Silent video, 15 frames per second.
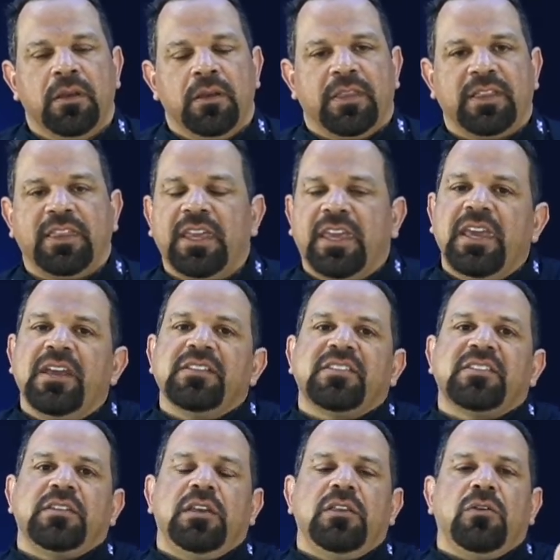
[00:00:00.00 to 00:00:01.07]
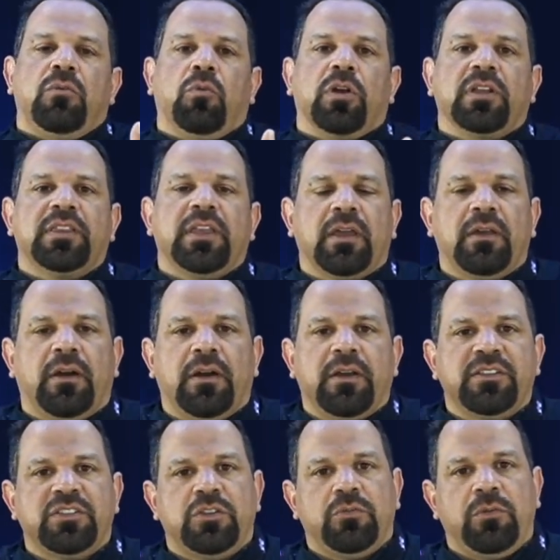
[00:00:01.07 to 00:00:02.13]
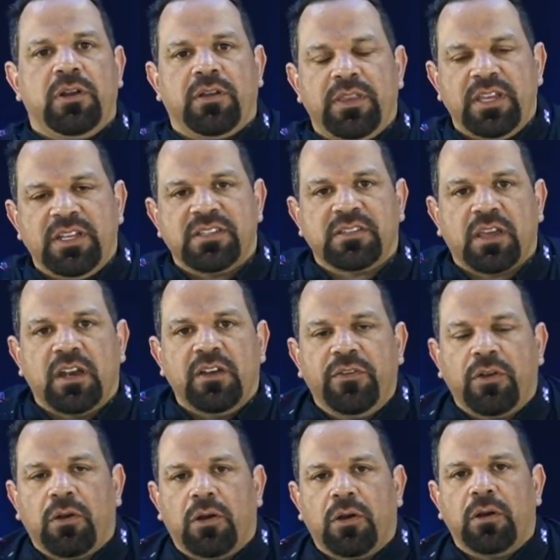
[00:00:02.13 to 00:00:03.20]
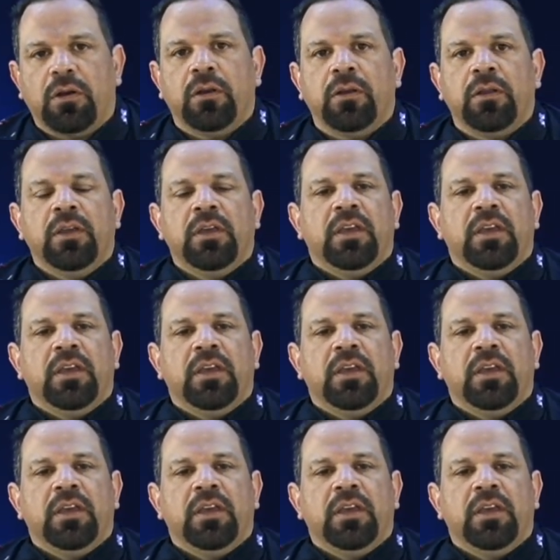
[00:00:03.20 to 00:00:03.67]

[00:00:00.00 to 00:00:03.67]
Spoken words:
That they can't see the work that God is doing on the inside of your heart.